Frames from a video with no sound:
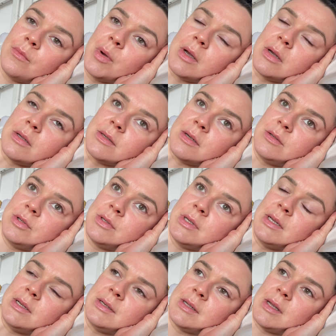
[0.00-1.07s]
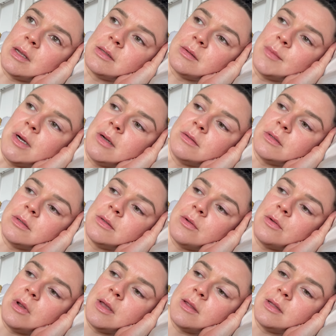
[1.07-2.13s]
because I just needed to get some answers
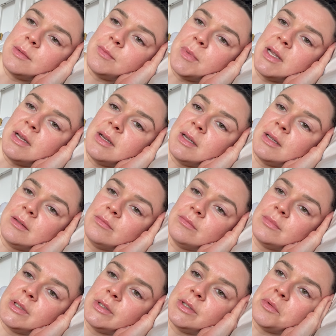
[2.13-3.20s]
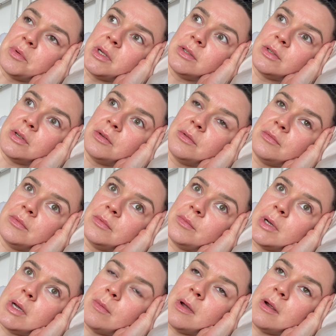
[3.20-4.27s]
on like this bleeding situation.
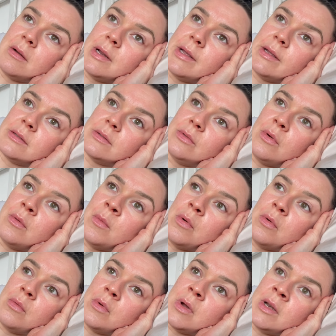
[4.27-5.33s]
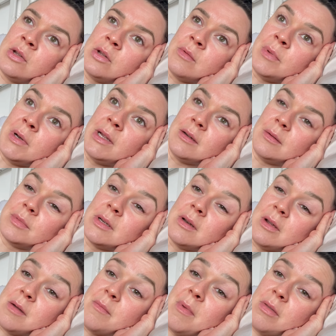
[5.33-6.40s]
But apparently it's normal and you can bleed up to
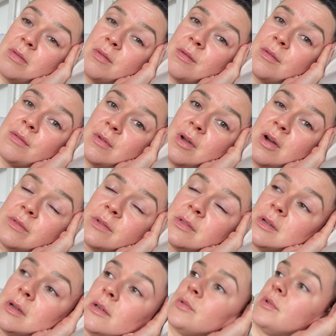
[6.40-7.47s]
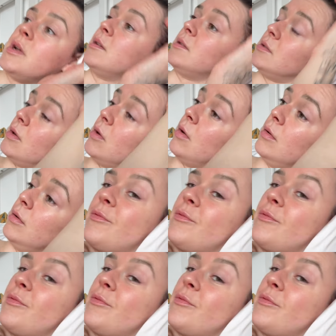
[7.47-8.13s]
like a month after surgery. So